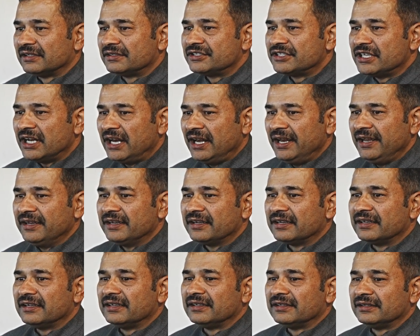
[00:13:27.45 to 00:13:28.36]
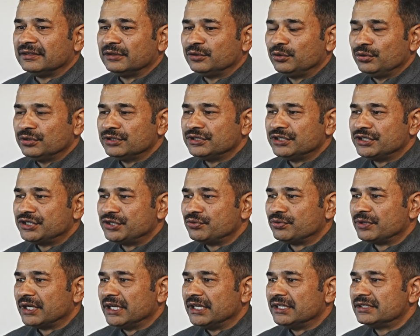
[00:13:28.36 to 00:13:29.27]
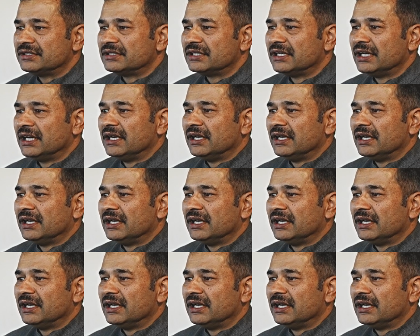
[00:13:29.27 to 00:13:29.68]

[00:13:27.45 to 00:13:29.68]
telling those students